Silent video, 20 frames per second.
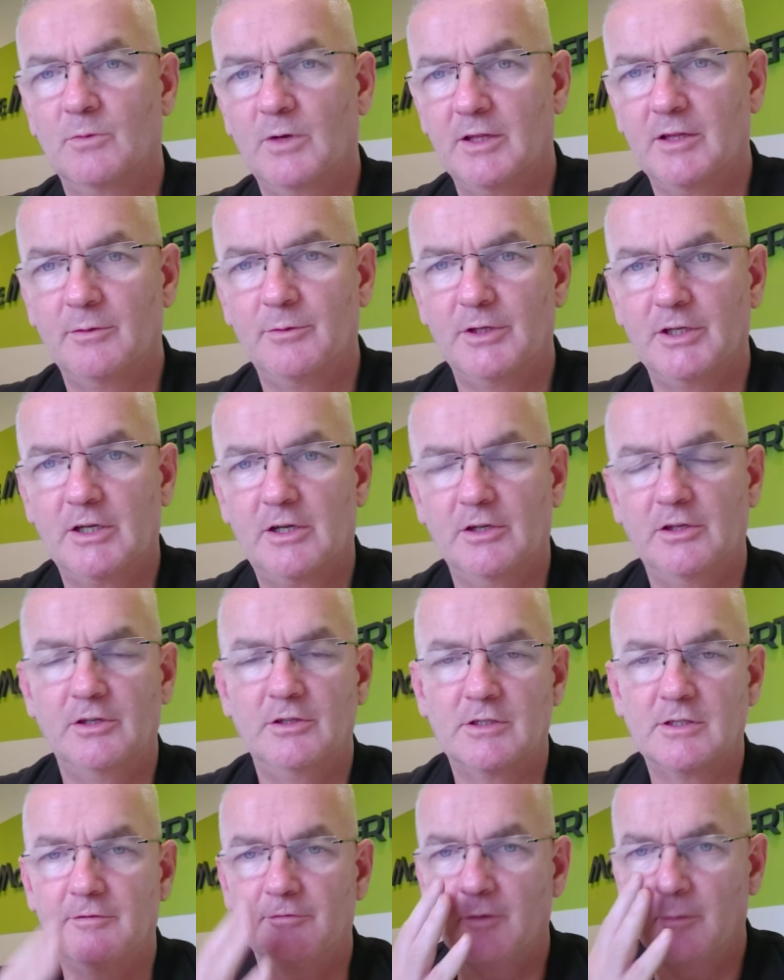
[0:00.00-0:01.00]
whether you can
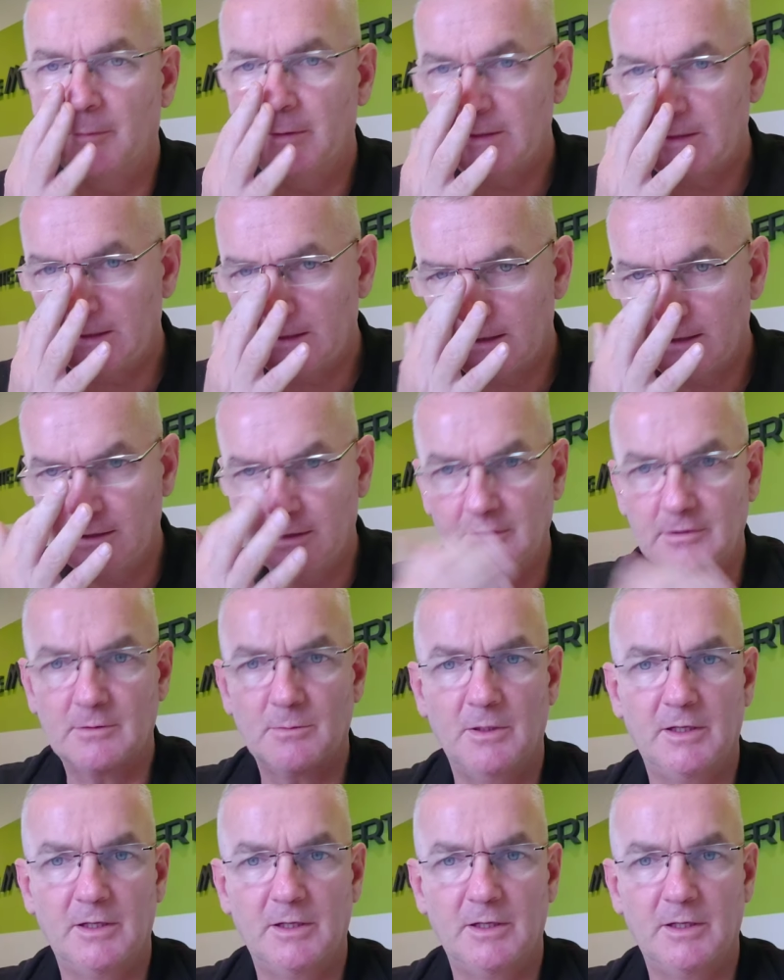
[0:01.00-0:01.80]
use it for business use,